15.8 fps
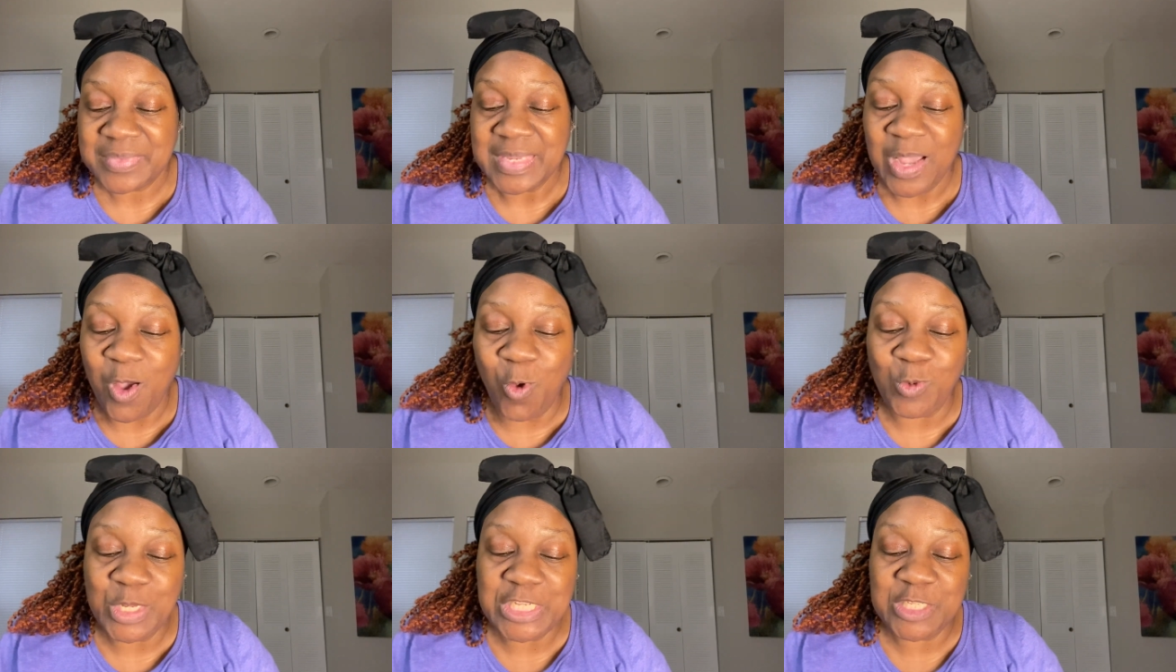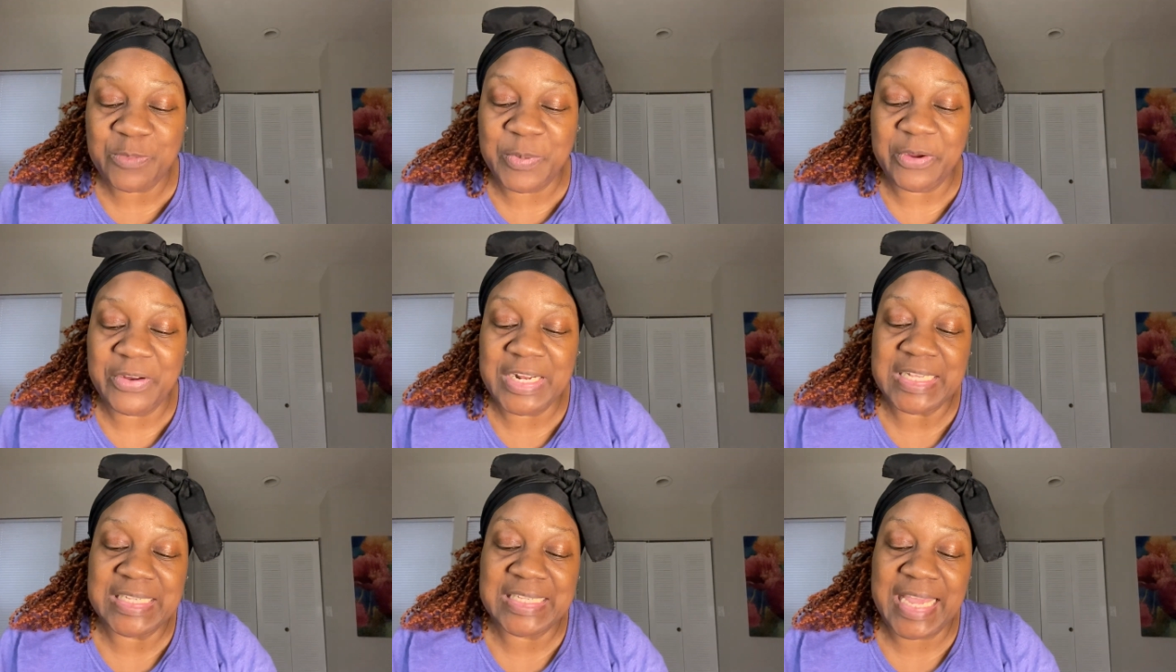Holy
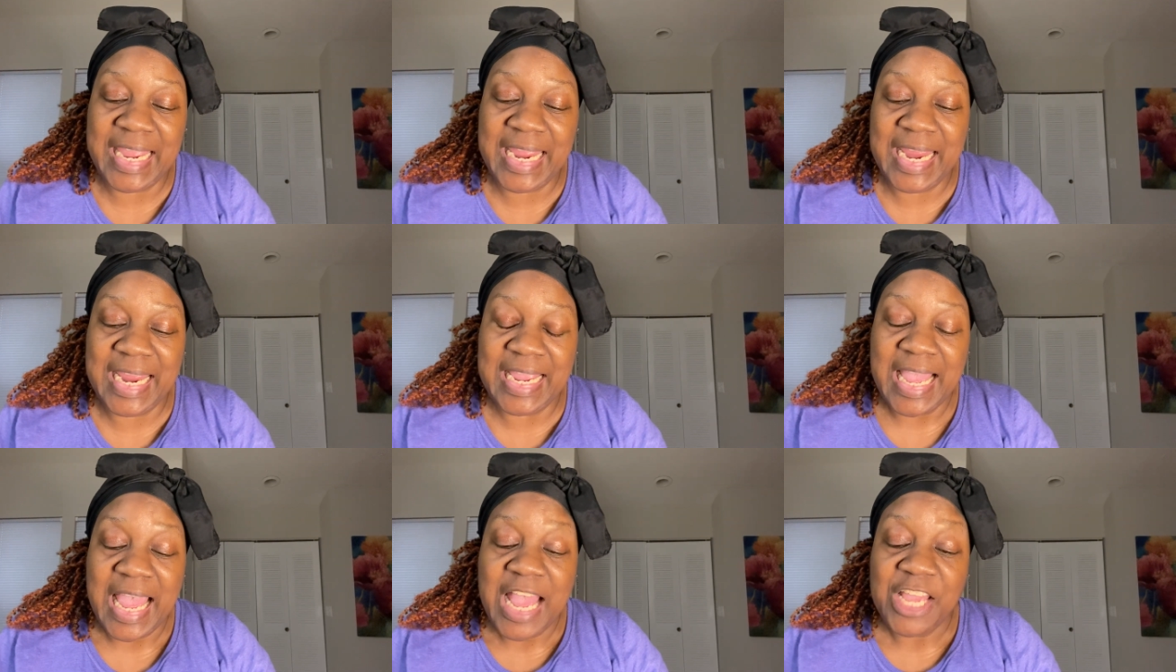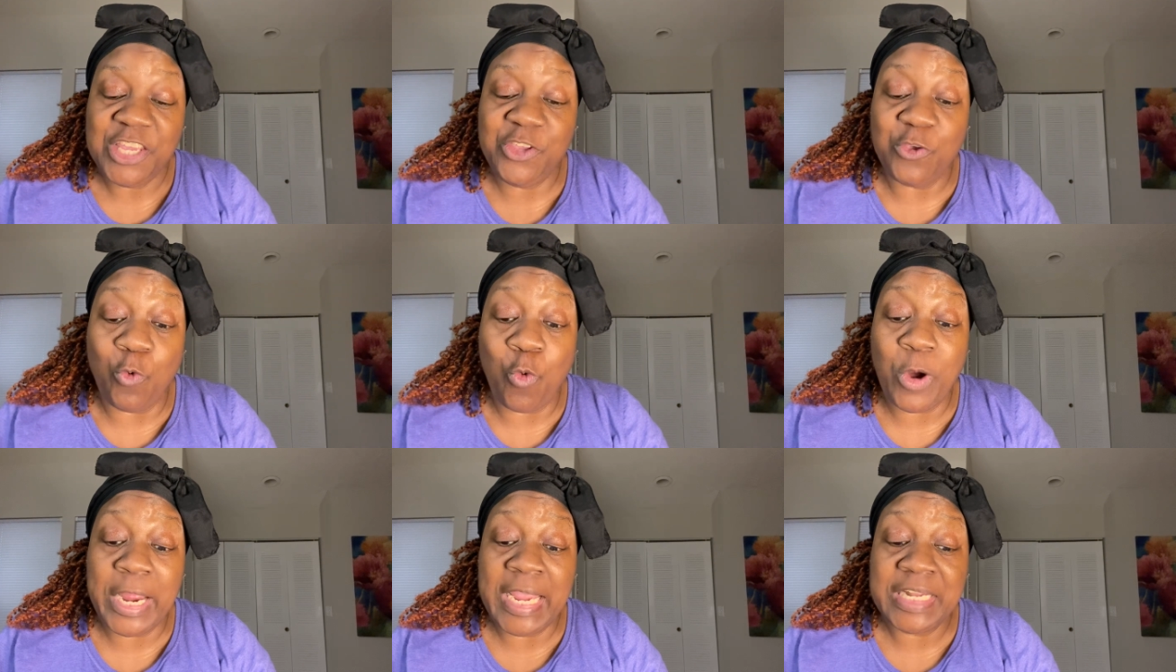Spirit is saying
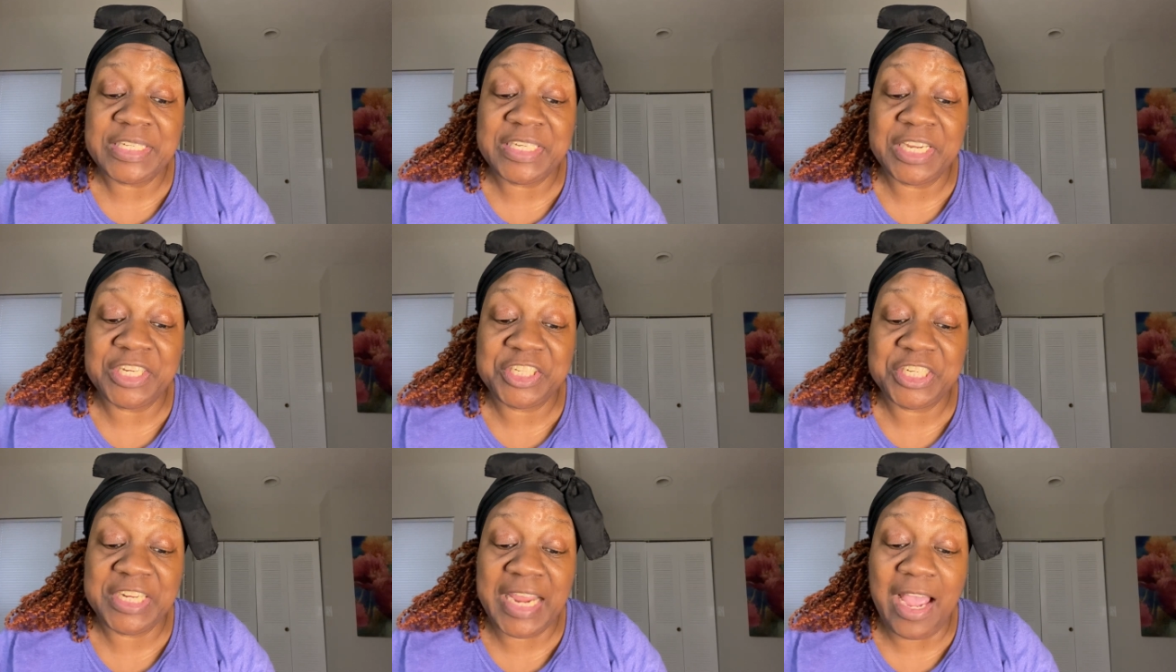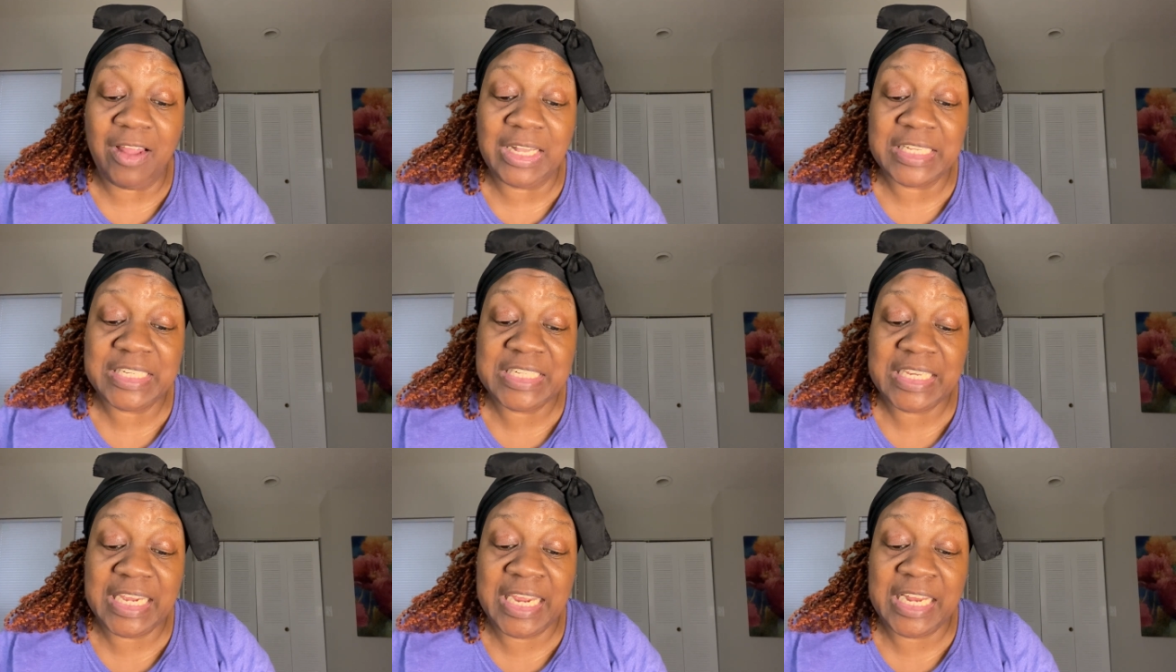your
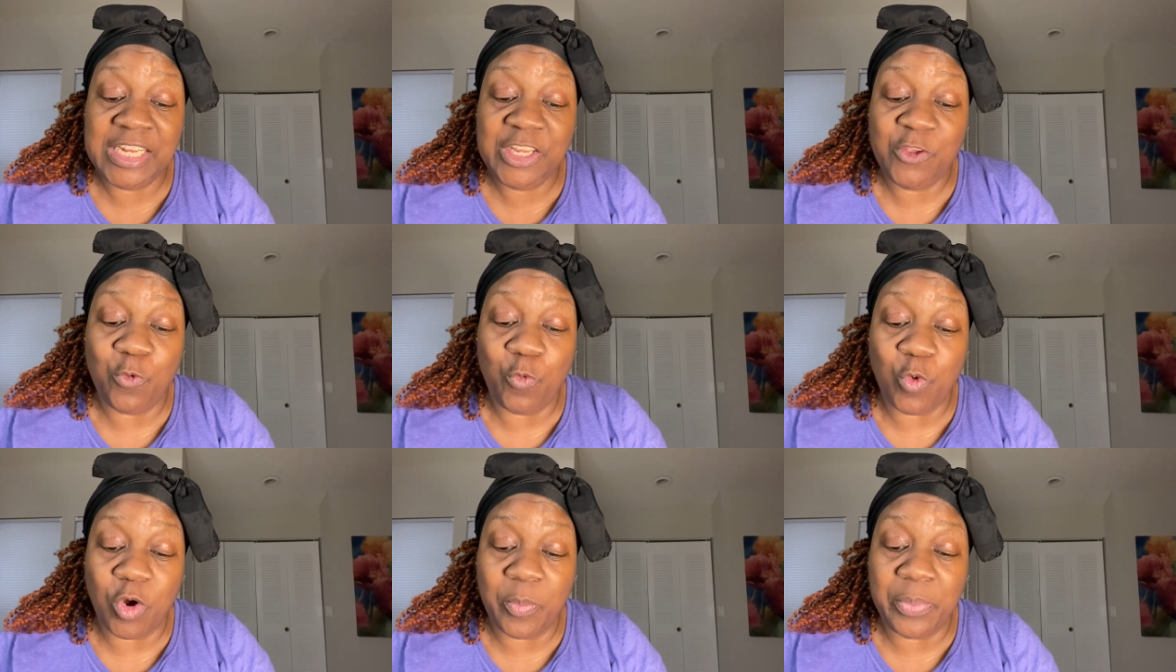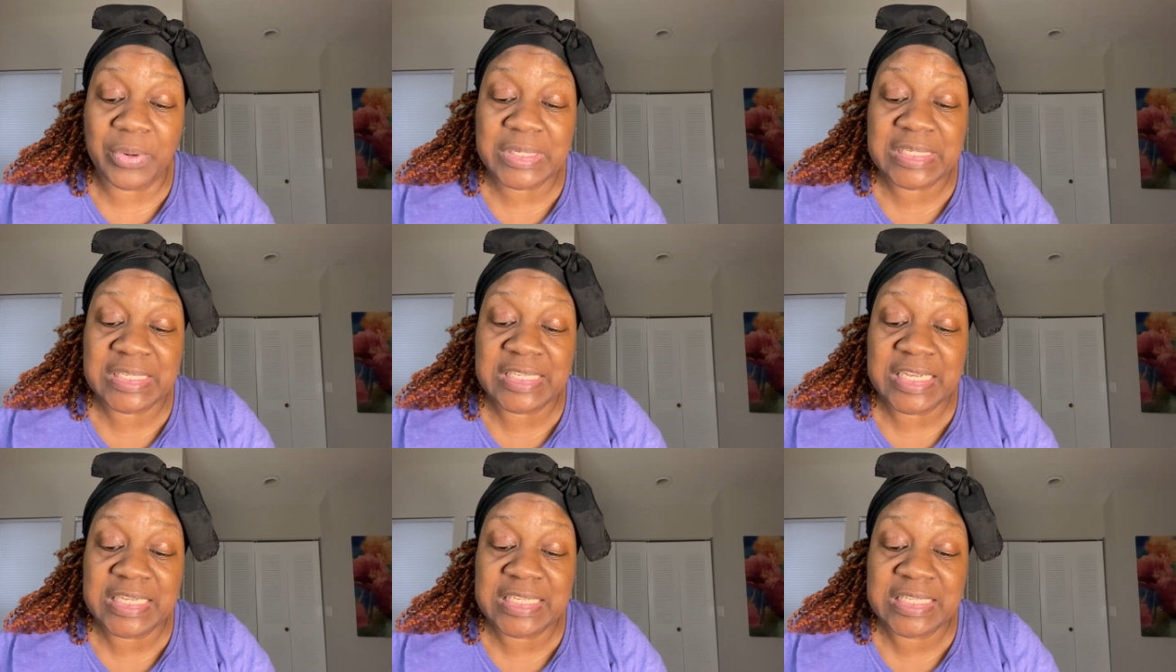intentionality and your
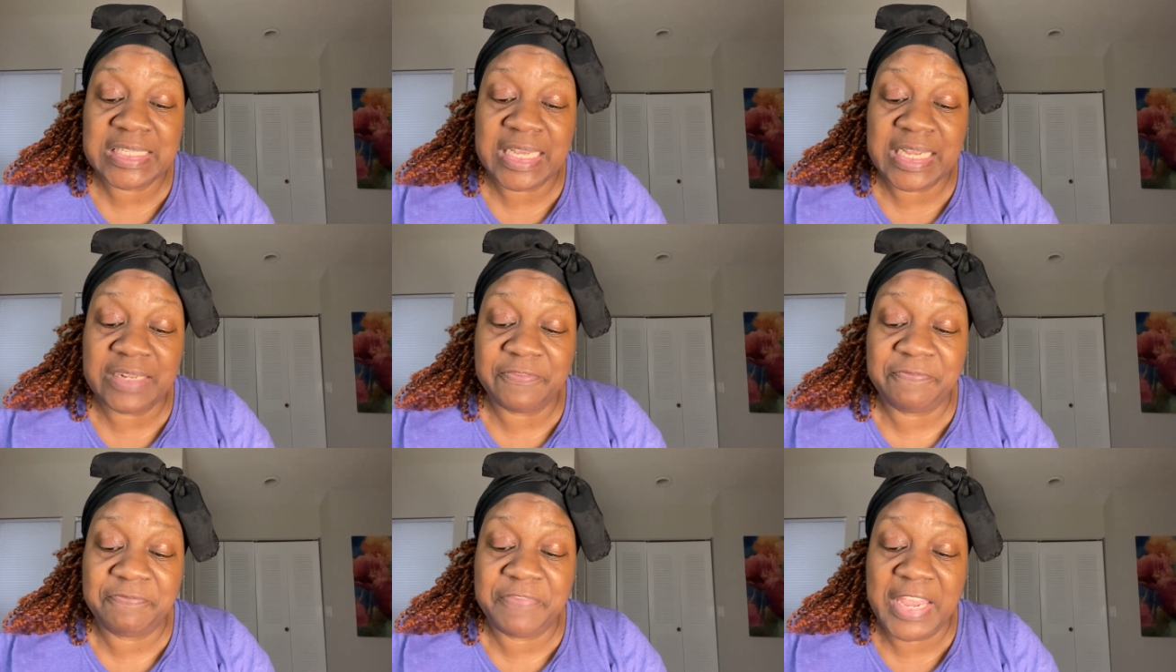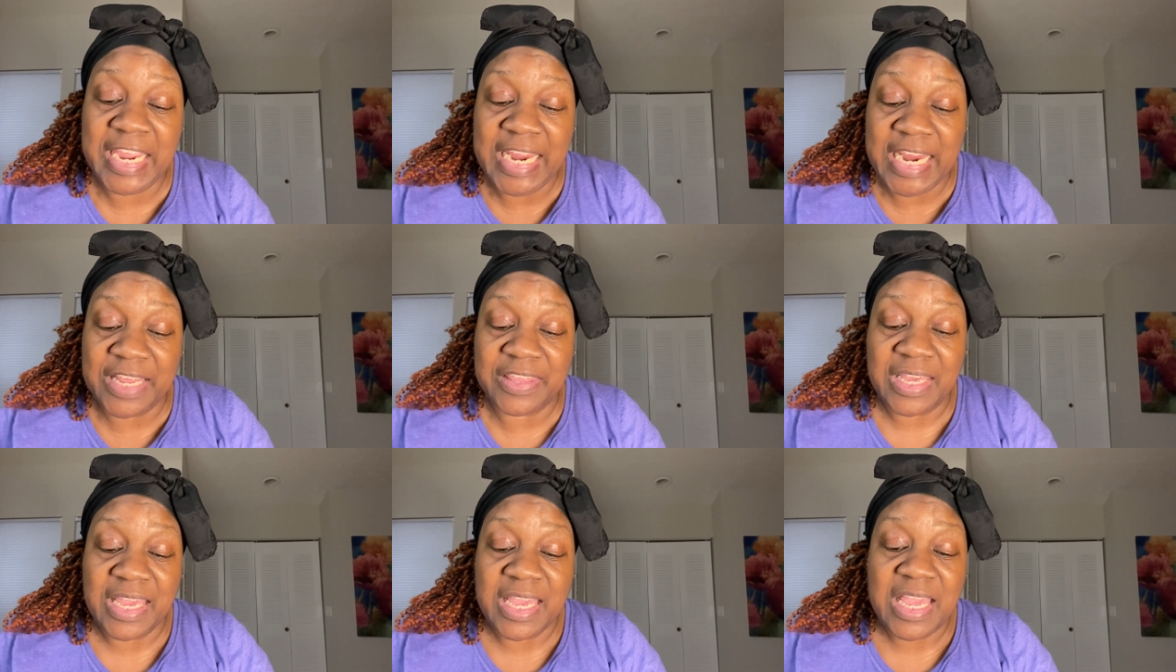persistent
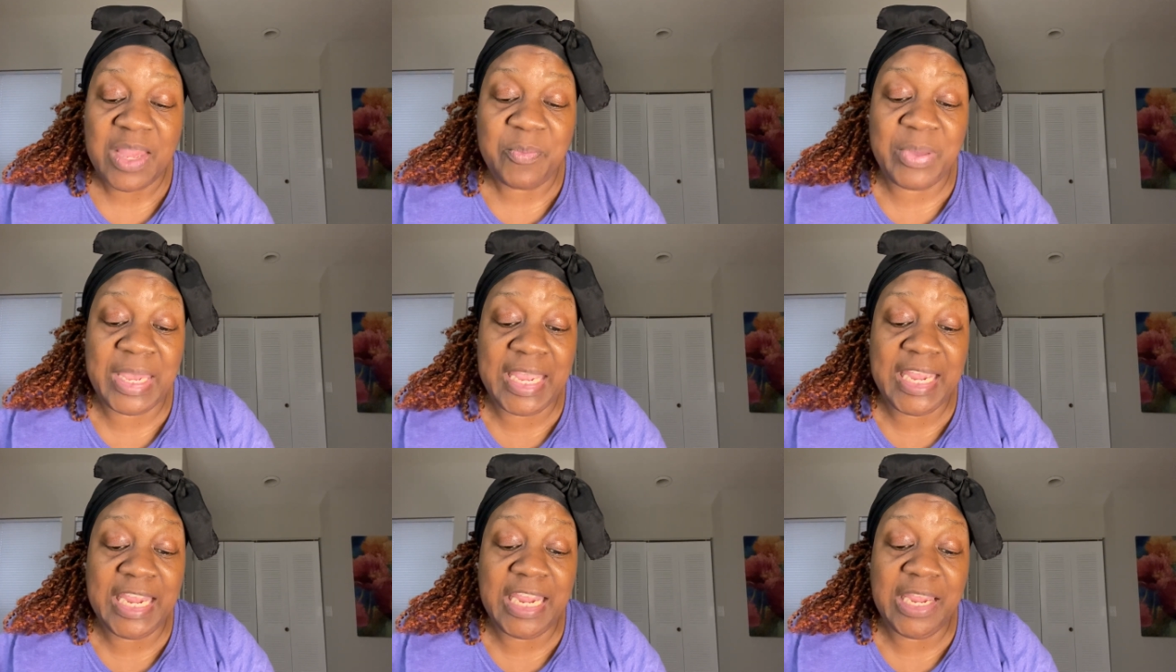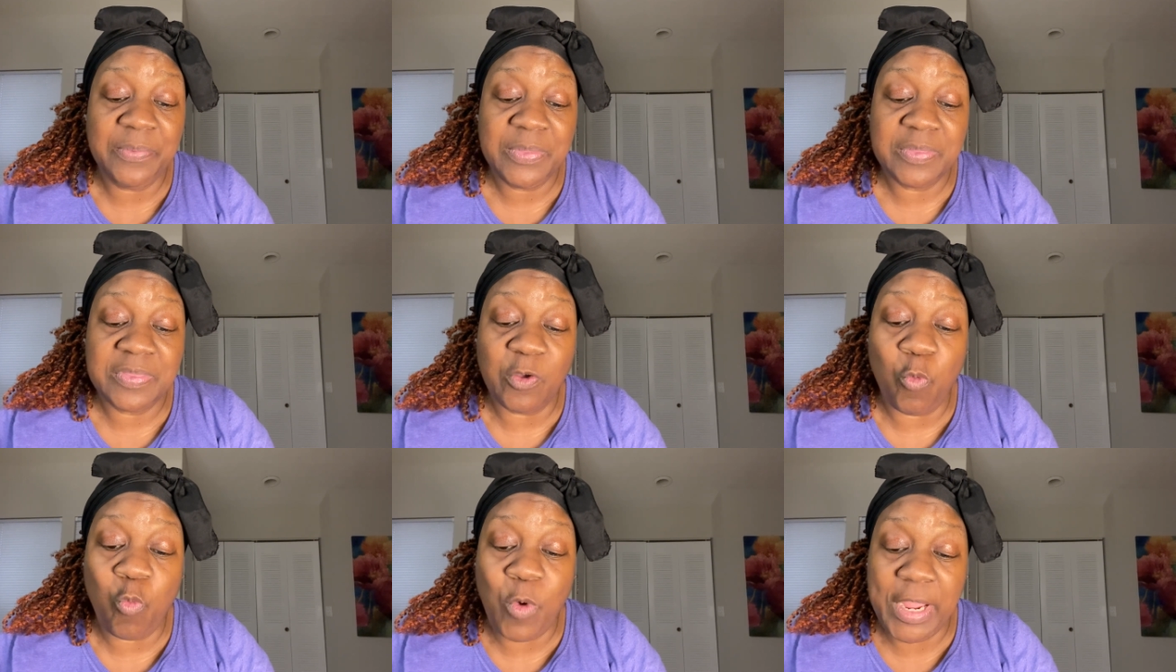faith paved
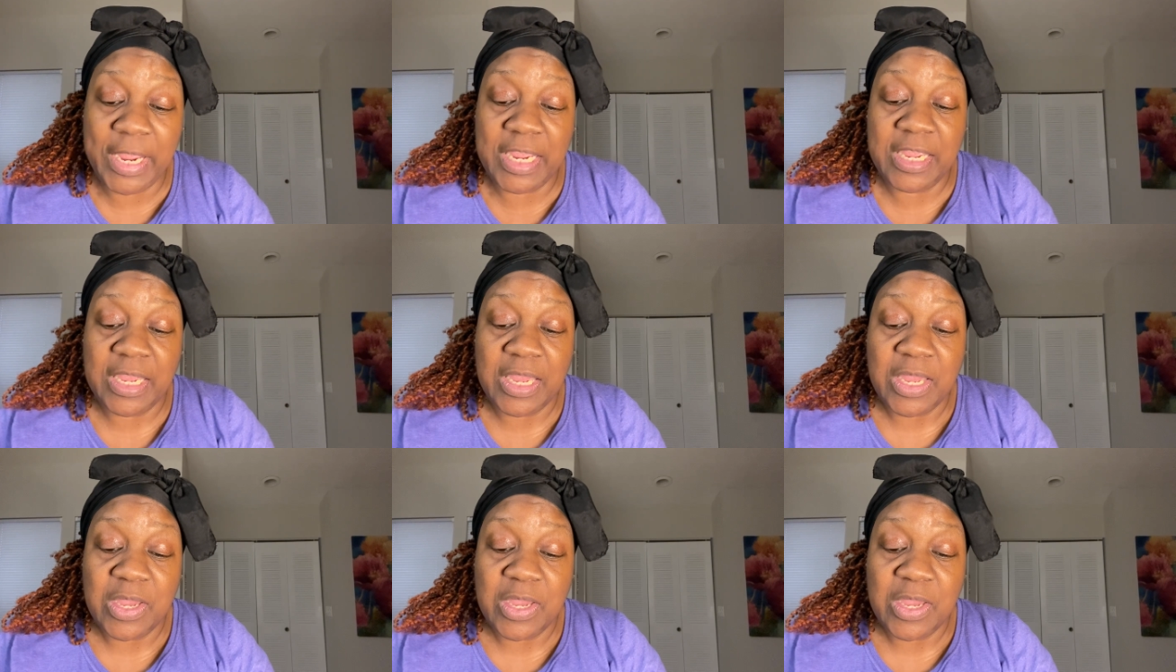the way